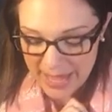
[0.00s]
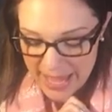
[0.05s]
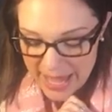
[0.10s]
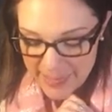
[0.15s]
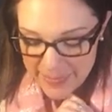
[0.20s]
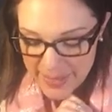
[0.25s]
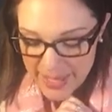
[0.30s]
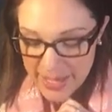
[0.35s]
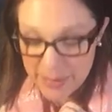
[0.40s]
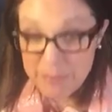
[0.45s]

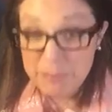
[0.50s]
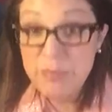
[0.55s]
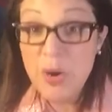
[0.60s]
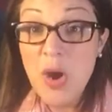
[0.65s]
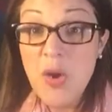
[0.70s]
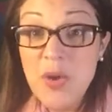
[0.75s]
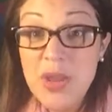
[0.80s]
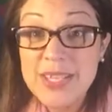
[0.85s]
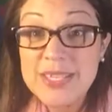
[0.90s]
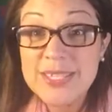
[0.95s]
And then
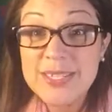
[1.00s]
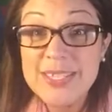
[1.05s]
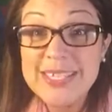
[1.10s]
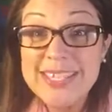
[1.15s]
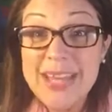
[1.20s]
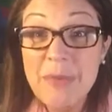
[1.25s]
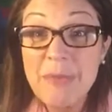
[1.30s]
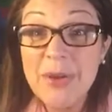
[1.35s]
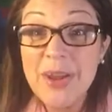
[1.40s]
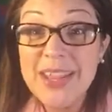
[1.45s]
bonus
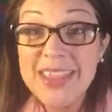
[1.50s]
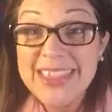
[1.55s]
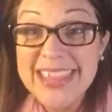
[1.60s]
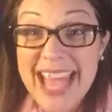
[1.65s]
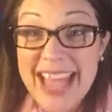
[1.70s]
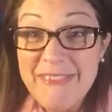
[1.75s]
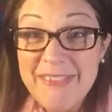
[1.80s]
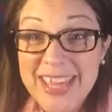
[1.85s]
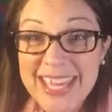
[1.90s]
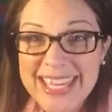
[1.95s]
number
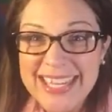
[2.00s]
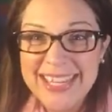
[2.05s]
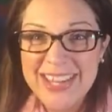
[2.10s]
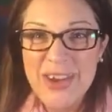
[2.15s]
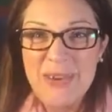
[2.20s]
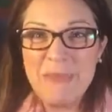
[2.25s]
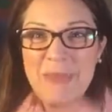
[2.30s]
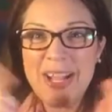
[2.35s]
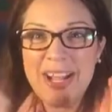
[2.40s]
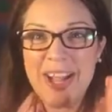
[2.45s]
11.
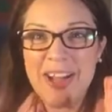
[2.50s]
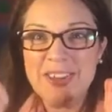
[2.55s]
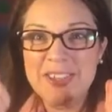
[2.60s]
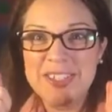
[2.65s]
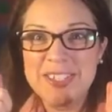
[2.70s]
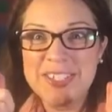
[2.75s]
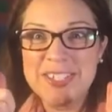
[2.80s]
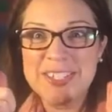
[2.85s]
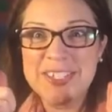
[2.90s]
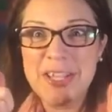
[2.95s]
Oh my gosh,
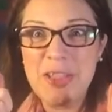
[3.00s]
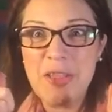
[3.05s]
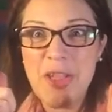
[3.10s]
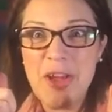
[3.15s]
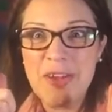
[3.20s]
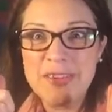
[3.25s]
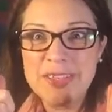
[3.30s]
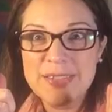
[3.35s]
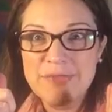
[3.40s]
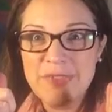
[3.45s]
this is the
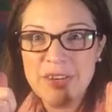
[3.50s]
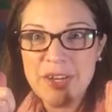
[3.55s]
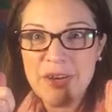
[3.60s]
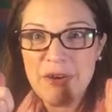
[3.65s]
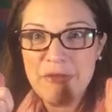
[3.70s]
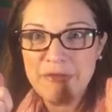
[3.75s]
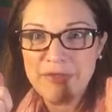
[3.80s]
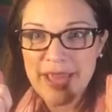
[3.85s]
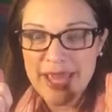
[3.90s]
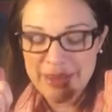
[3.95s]
longest
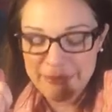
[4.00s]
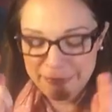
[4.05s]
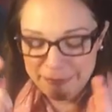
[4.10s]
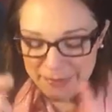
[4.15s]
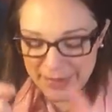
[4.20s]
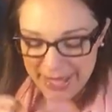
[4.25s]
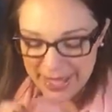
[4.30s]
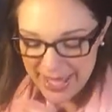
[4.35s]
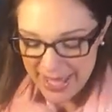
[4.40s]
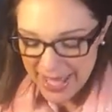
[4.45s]
video of life.
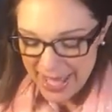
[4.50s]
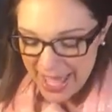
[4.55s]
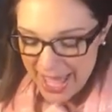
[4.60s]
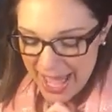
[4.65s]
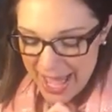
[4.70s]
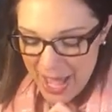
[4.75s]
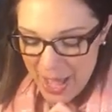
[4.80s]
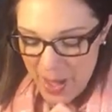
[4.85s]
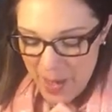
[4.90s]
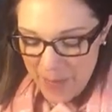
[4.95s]

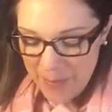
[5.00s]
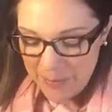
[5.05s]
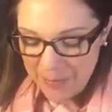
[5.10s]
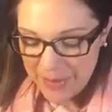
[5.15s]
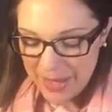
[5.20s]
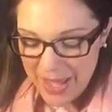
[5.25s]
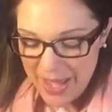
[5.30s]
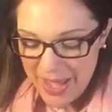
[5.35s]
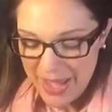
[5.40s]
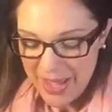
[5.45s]

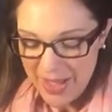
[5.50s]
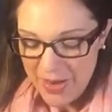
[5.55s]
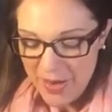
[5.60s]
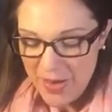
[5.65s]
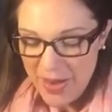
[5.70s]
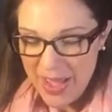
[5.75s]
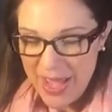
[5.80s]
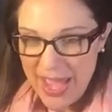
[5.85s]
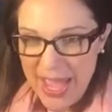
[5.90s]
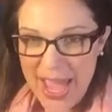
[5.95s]

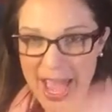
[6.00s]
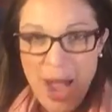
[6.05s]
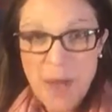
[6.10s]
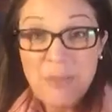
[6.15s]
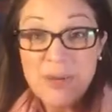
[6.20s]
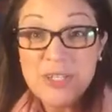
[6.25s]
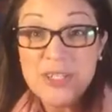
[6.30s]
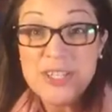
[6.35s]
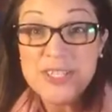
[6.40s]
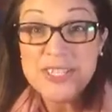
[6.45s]
How
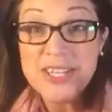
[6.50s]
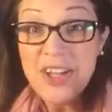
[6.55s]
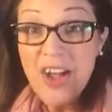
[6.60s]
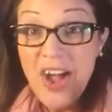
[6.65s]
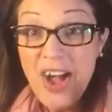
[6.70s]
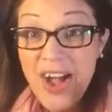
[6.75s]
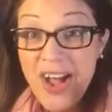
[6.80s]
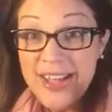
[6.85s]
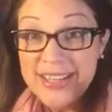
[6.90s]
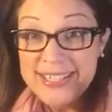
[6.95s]
much does it
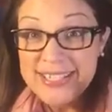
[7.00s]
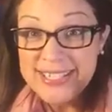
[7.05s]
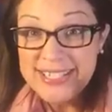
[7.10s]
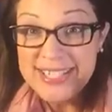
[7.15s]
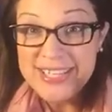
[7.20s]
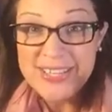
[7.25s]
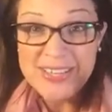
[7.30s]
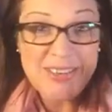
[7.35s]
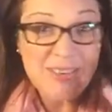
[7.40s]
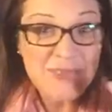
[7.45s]

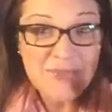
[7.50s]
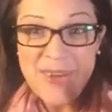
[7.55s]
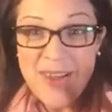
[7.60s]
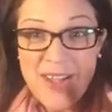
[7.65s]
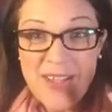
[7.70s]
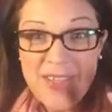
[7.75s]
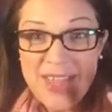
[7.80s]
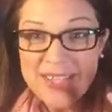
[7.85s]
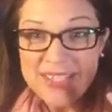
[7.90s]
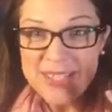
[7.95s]
cost?
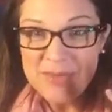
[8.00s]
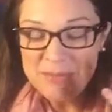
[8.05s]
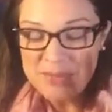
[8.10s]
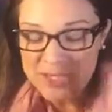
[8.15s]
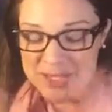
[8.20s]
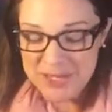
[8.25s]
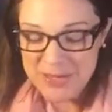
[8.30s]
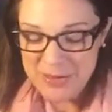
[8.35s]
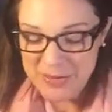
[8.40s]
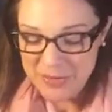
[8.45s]
Well, that's up
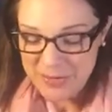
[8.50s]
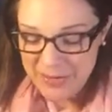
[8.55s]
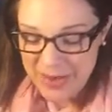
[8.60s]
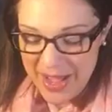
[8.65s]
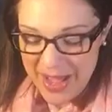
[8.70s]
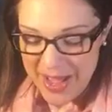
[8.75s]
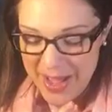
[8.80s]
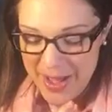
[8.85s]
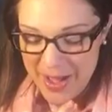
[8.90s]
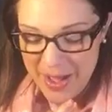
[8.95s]
to you.
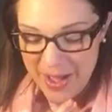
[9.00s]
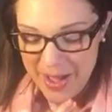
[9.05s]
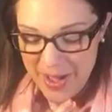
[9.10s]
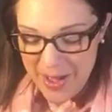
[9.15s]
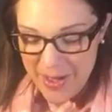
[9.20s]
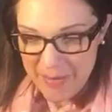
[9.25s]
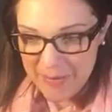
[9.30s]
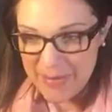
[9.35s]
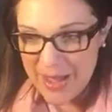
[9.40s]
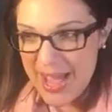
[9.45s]

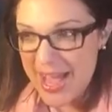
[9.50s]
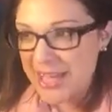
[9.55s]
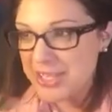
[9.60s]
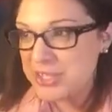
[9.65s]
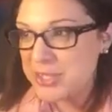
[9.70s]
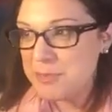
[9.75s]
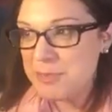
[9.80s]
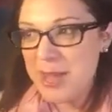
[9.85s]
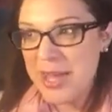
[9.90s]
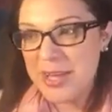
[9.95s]
I
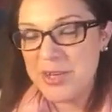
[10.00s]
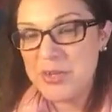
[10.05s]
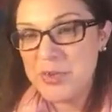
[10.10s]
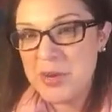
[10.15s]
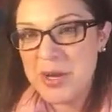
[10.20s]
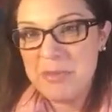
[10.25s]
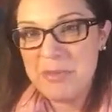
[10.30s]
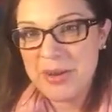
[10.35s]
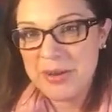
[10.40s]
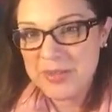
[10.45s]
just paid
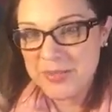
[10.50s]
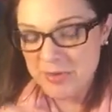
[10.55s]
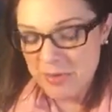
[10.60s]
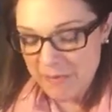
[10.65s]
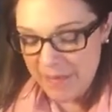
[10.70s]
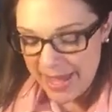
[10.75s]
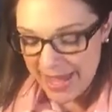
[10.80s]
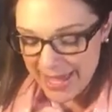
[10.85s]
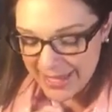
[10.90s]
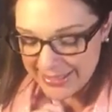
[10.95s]
$20 for
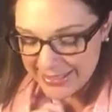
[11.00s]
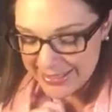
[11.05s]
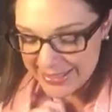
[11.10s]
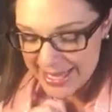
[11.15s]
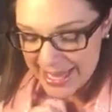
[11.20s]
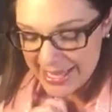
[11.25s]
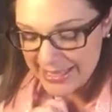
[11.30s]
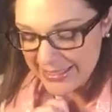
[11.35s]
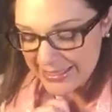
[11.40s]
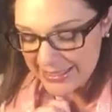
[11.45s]
my
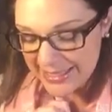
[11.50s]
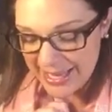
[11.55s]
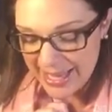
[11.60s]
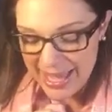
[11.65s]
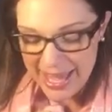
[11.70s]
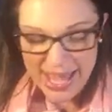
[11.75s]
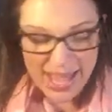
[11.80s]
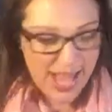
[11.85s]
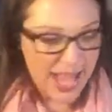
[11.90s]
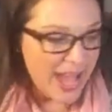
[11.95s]
headset.
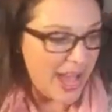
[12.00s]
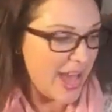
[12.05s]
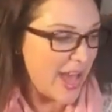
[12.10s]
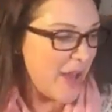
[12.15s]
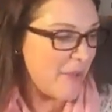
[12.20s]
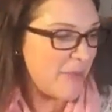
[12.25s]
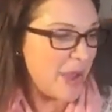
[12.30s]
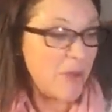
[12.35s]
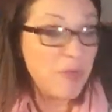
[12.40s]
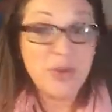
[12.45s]

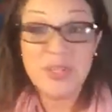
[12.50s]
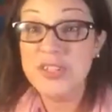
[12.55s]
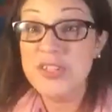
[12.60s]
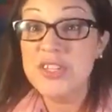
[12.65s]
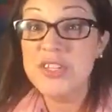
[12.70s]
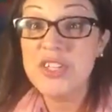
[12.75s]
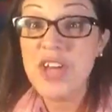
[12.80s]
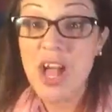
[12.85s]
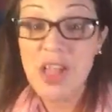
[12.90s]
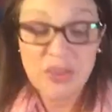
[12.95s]
I went to
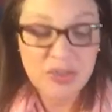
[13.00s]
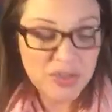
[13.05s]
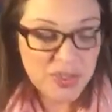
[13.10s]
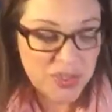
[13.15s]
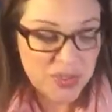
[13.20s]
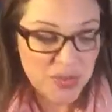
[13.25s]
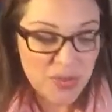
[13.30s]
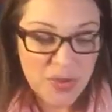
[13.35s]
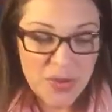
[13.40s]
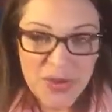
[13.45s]
the dollar
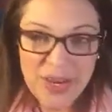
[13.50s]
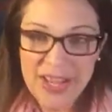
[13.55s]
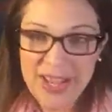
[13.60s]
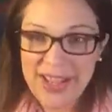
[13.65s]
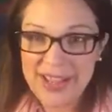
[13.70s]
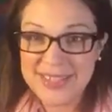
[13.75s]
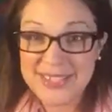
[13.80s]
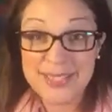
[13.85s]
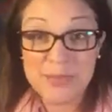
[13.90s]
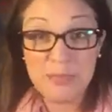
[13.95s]
store and I
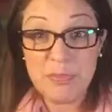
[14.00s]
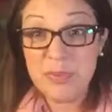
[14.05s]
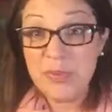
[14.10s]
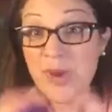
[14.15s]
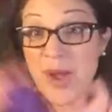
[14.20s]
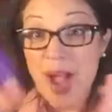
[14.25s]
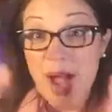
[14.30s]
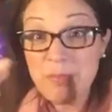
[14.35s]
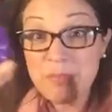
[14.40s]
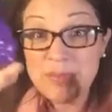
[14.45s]
got some
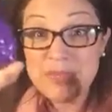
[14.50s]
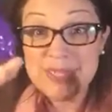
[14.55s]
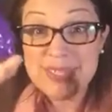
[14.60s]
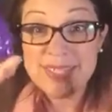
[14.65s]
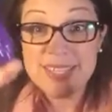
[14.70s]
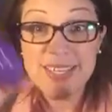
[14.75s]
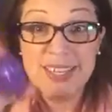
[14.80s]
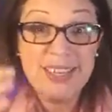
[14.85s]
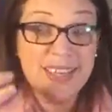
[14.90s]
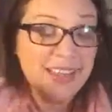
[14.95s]

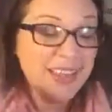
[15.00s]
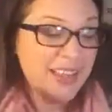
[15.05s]
props,